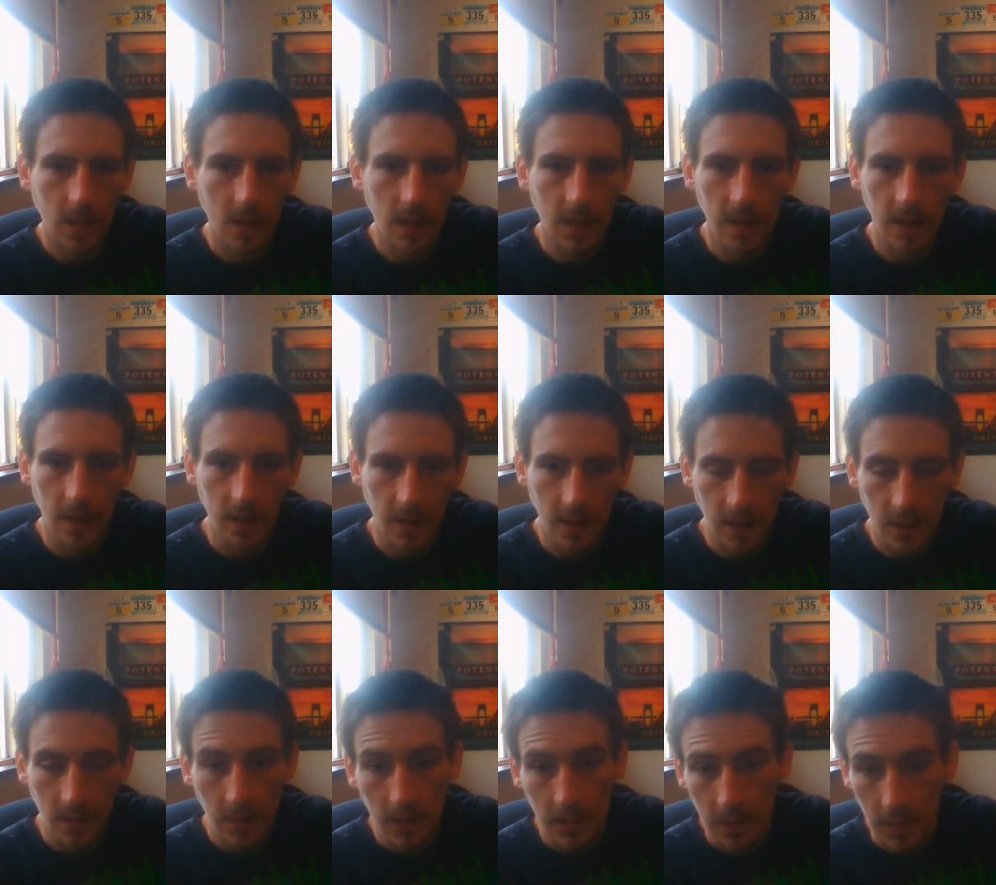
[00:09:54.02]
it
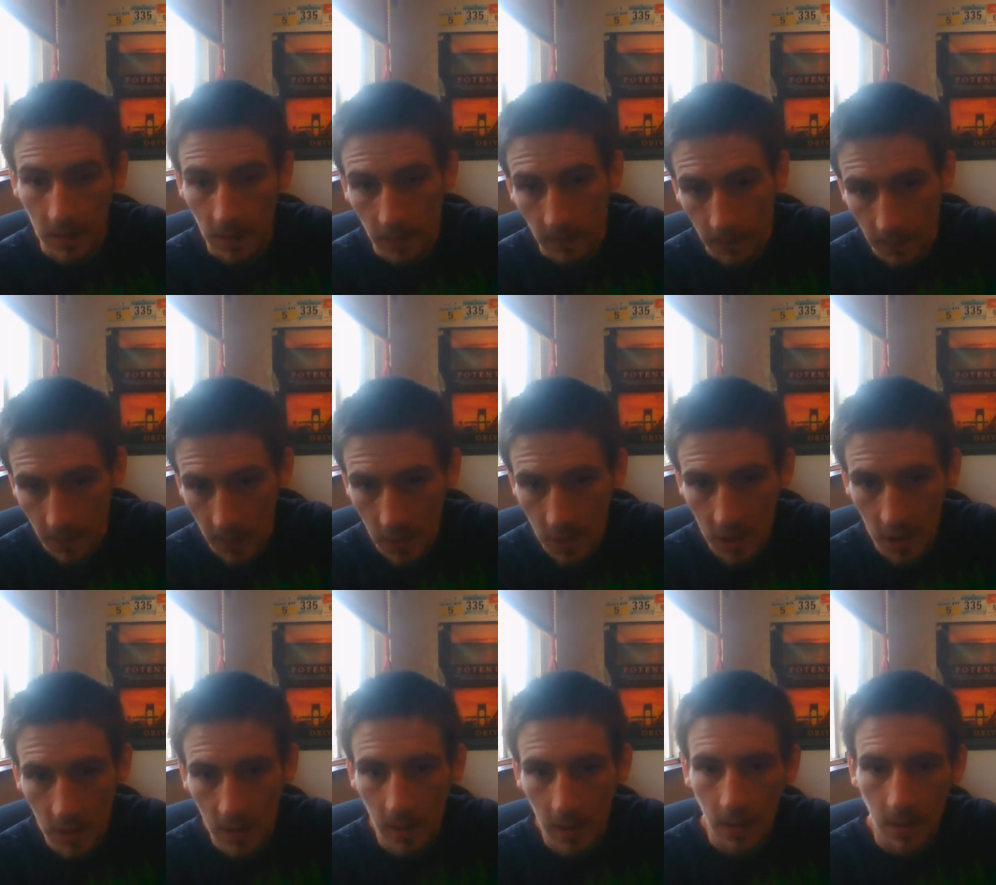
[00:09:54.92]
could lead to
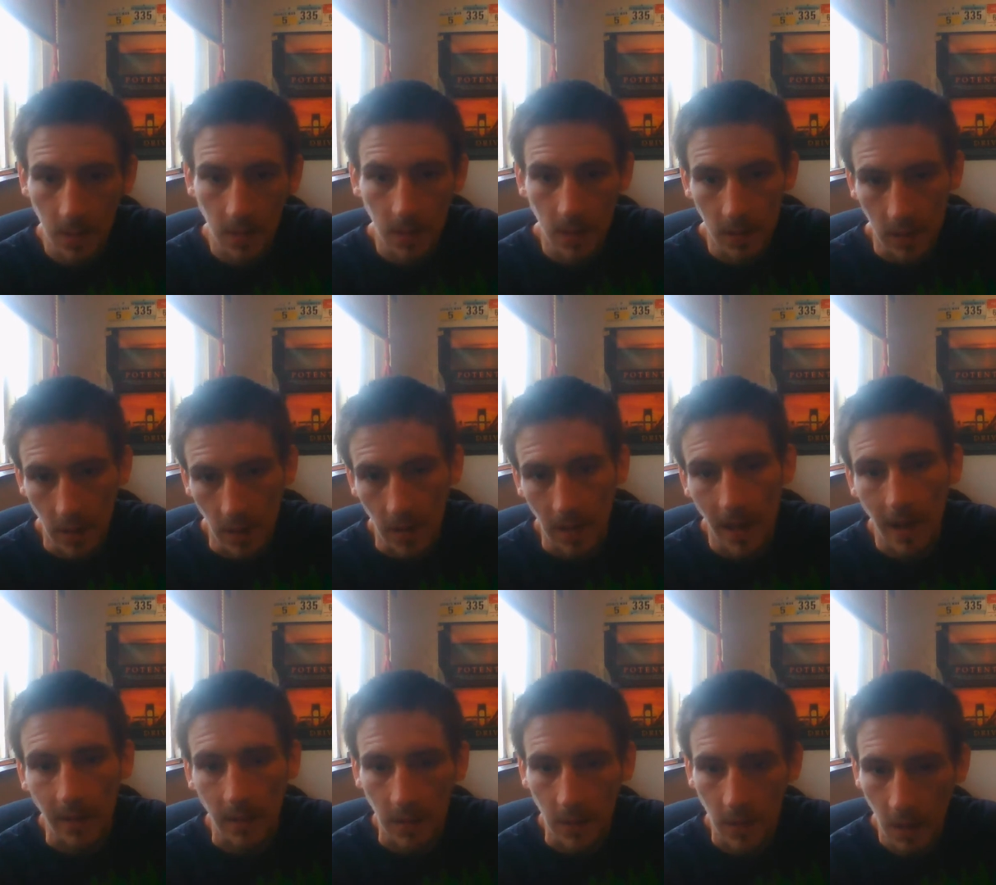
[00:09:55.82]
confusion. It could lead to
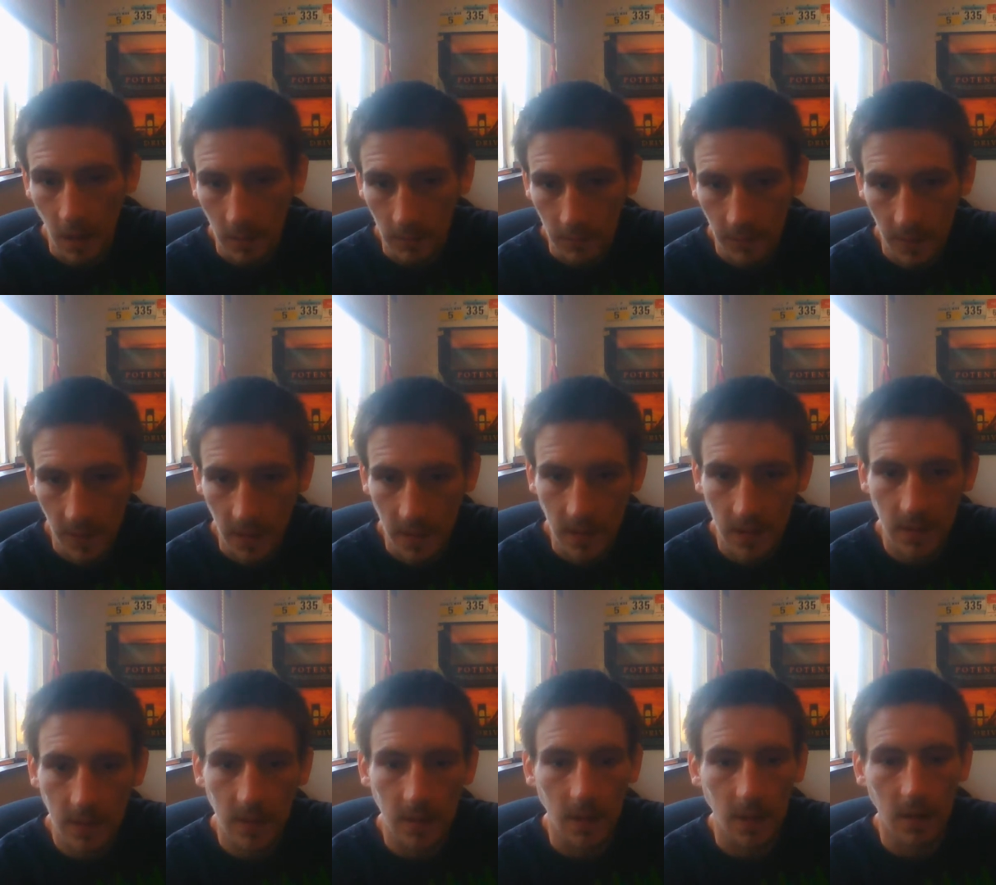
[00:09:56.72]
lack of
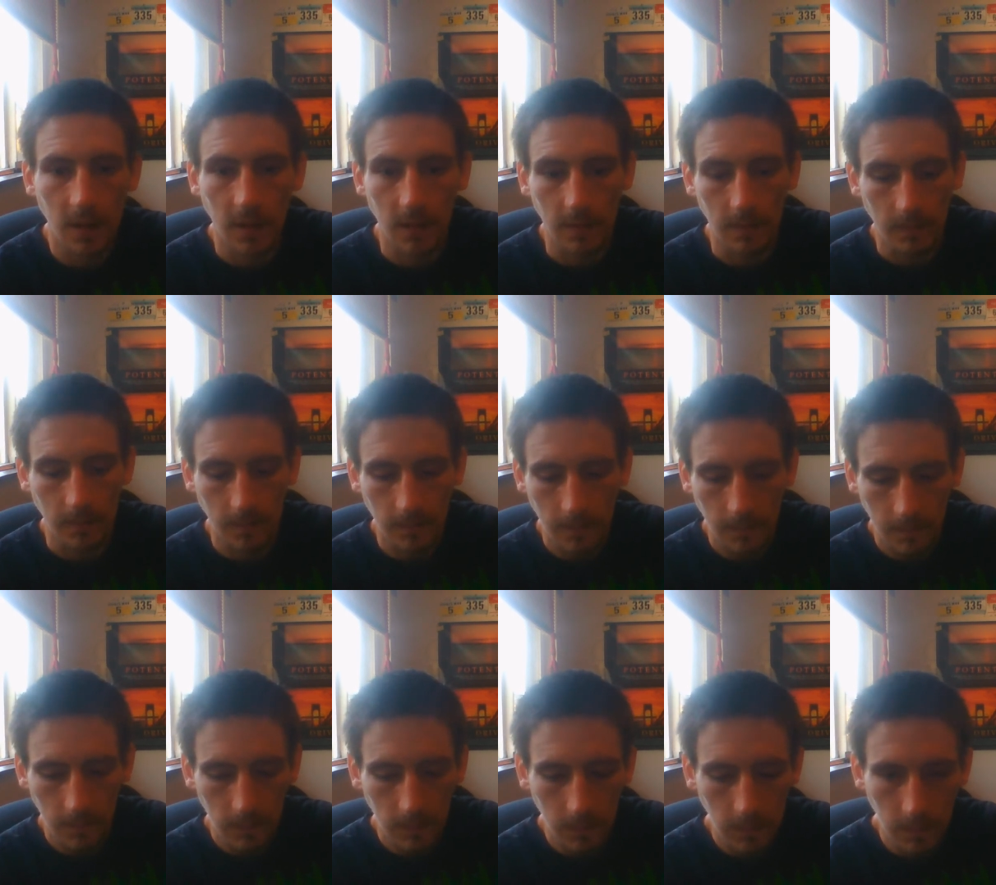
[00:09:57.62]
confidence.
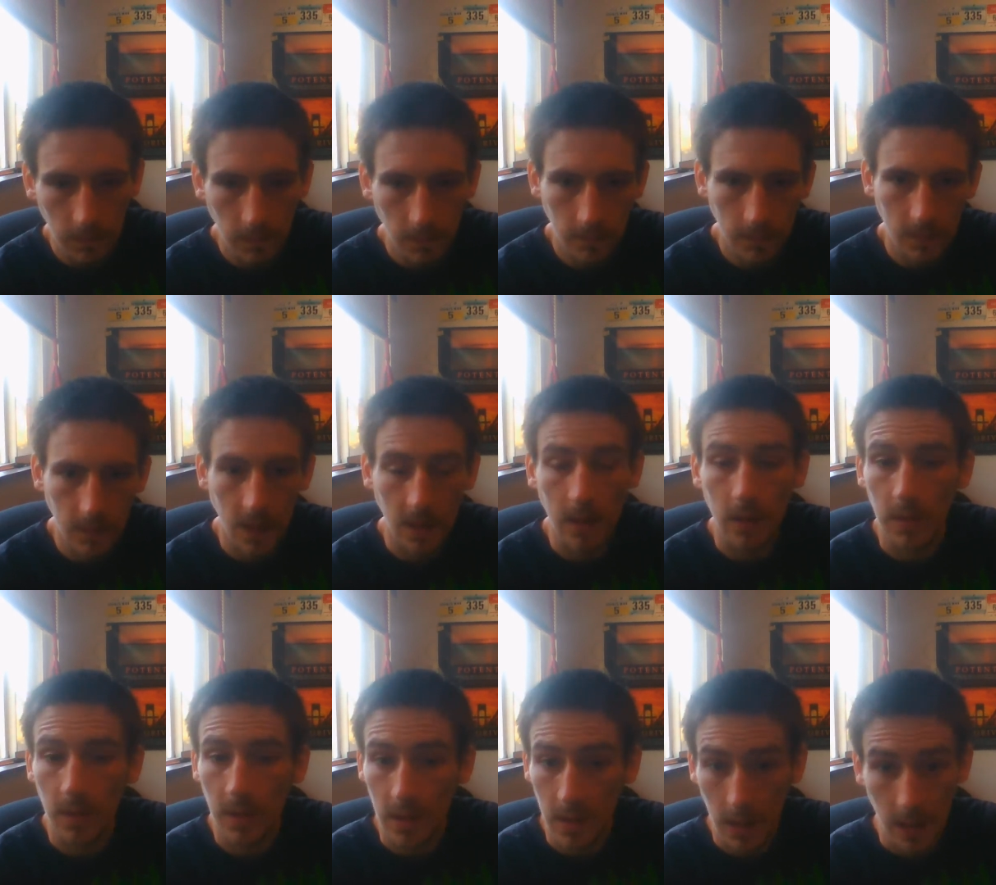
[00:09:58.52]
it
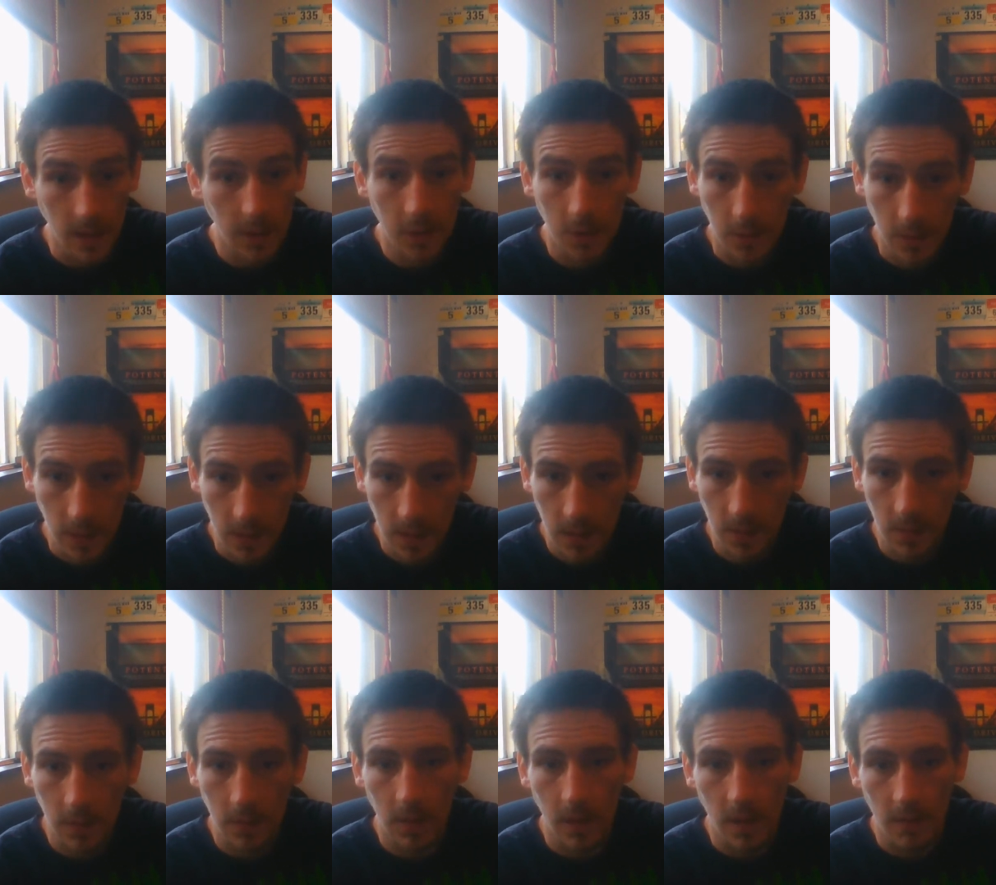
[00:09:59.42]
could lead to injury
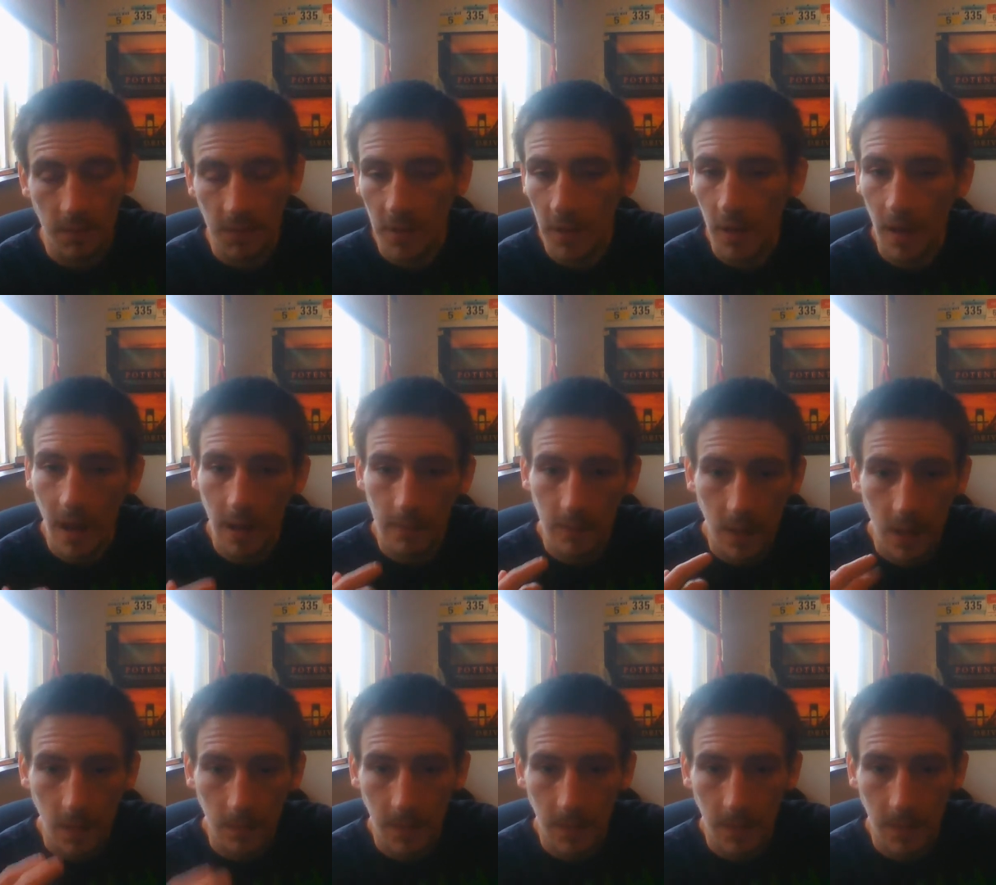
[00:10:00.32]
too if you don't have a